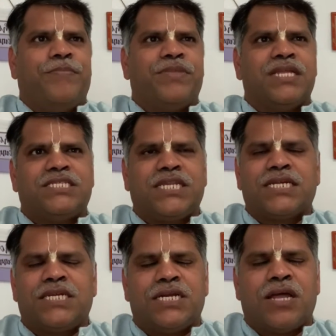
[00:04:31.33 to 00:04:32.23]

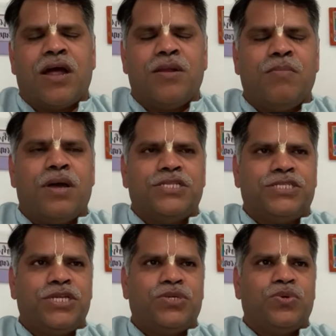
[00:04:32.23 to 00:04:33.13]
instructed
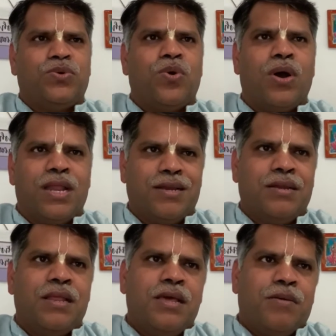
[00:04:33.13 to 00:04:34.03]
Hanumanji to go
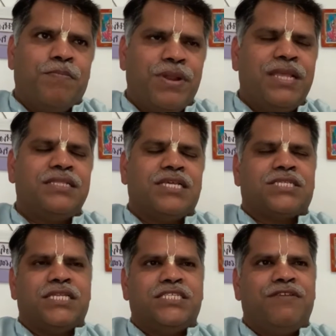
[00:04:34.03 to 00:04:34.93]
and bring the
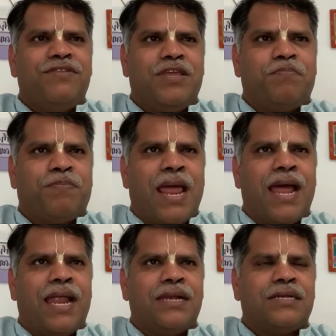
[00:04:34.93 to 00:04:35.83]
Sanjeevani
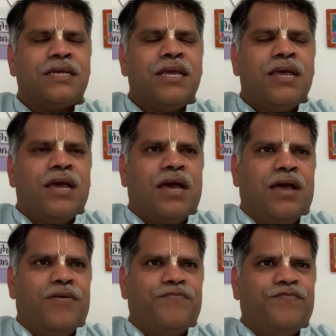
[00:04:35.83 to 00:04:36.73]
plant,
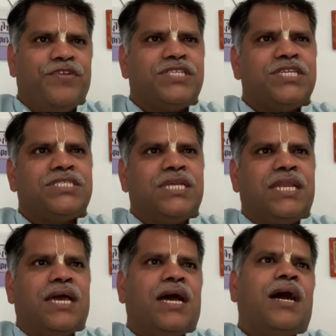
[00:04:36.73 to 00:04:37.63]
which is
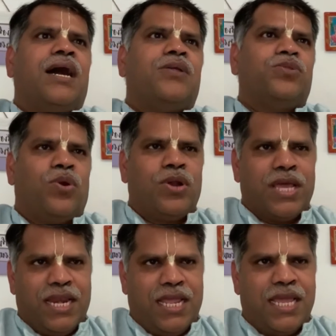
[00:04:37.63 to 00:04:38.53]
in
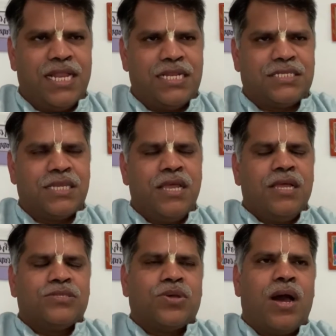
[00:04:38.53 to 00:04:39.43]
Dronagiri Hills.
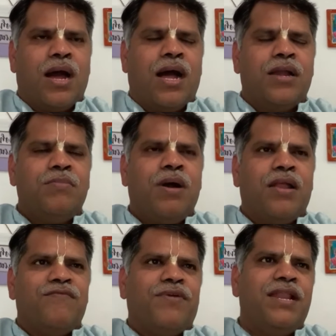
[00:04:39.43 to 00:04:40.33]
So
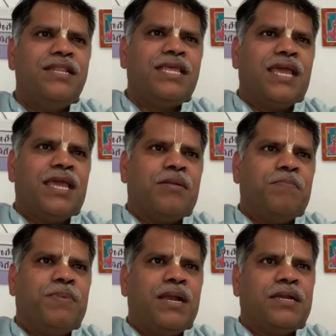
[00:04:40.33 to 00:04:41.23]
Hanuman went there,
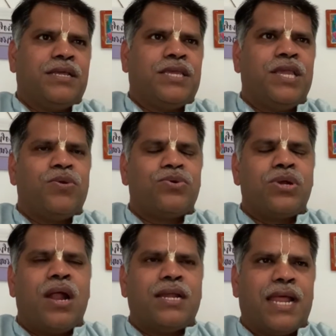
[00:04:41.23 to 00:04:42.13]
but he could
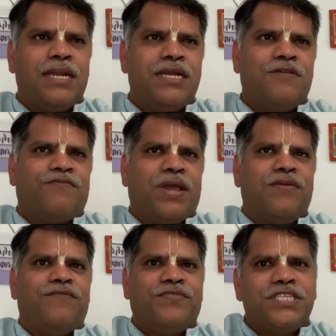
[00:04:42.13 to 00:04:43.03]
not identify
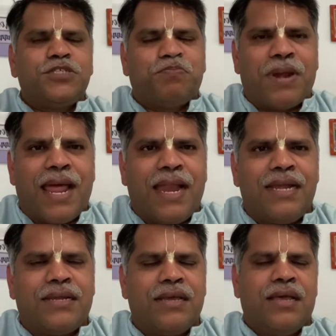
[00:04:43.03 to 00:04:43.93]
which
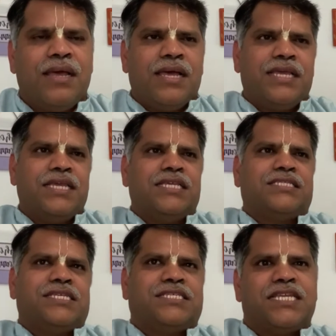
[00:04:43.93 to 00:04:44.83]
plant
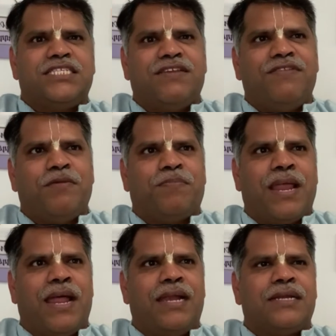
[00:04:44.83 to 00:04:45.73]
is Sanjeevani
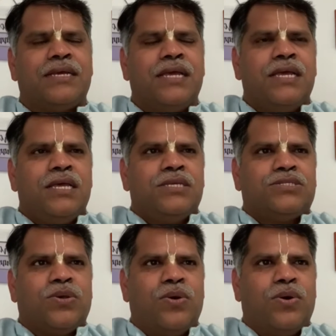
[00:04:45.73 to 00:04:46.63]
plant.
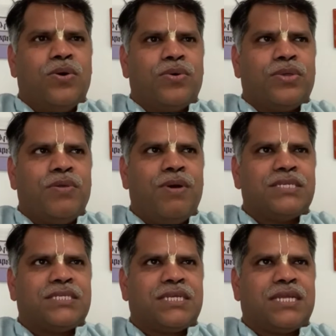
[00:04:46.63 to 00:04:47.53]
So he
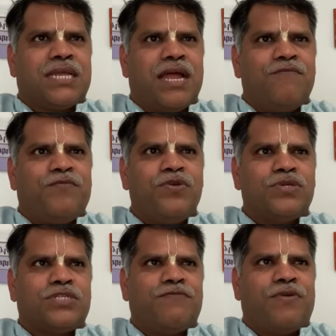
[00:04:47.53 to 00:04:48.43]
was
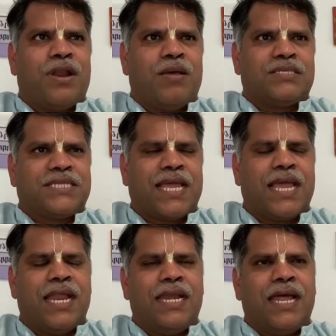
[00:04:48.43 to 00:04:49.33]
confused for a
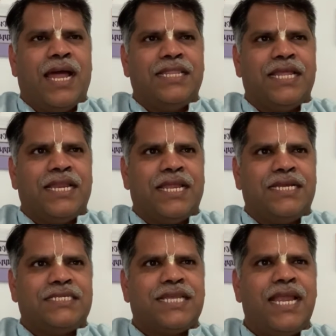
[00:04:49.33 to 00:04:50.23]
second, and then he
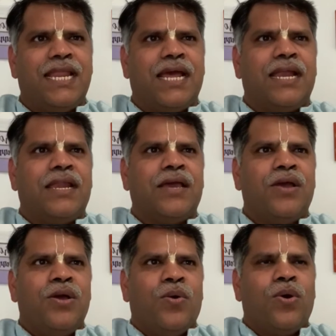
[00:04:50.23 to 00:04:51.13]
decided,
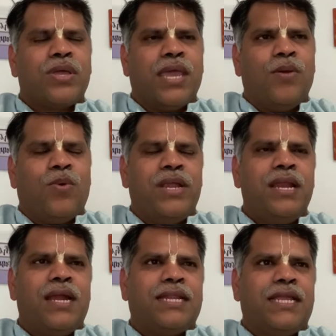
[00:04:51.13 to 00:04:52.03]
okay, why
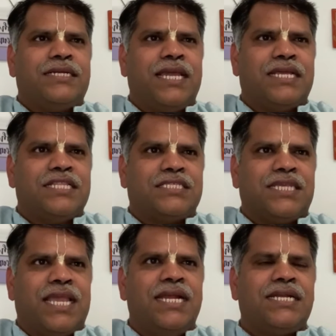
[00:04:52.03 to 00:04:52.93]
not I take this
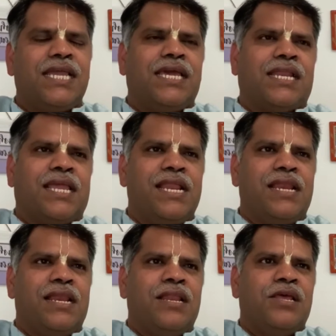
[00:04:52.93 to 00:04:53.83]
entire
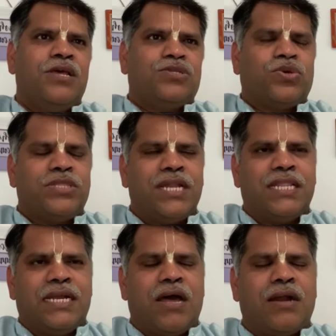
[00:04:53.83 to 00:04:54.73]
hill so that
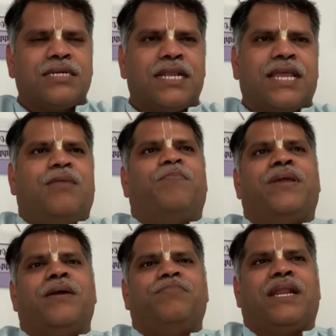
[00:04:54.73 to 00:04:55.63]
the doctor can
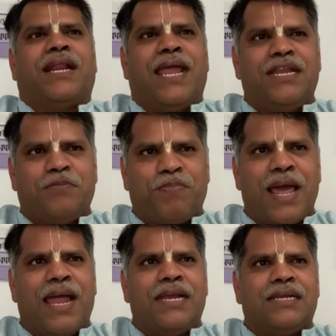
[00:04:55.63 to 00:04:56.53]
pick up the right
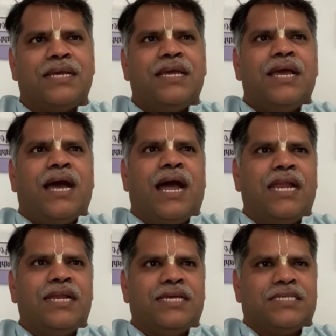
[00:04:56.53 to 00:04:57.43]
plant
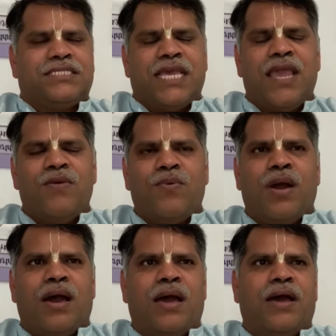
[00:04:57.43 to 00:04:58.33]
and save
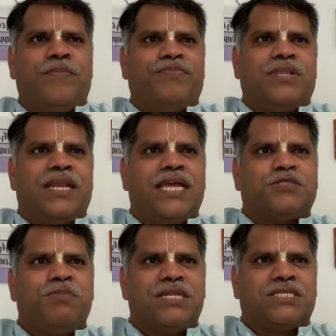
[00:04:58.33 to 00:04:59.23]

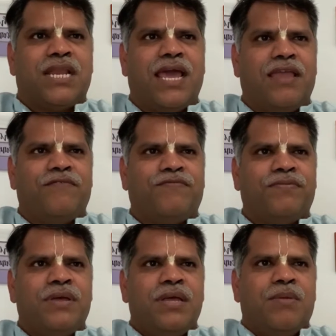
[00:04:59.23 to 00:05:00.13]
Lakshman's life,
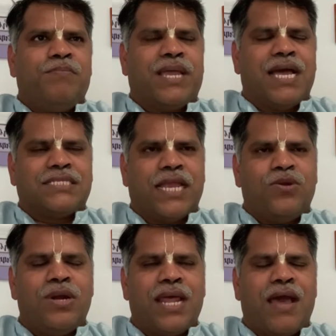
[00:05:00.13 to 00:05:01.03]
because I
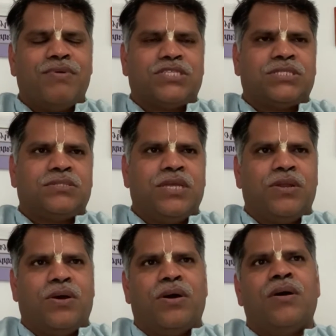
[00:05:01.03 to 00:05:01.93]
don't have a
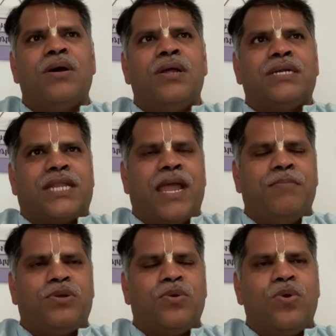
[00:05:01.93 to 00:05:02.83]

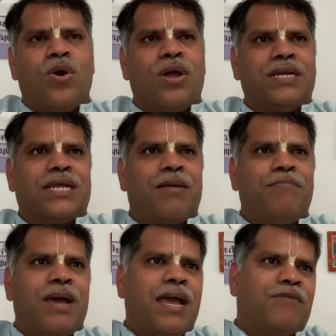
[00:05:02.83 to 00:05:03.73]
time to go and come
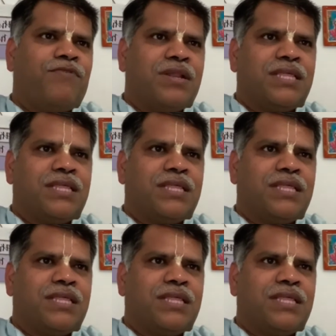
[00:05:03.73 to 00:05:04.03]
back for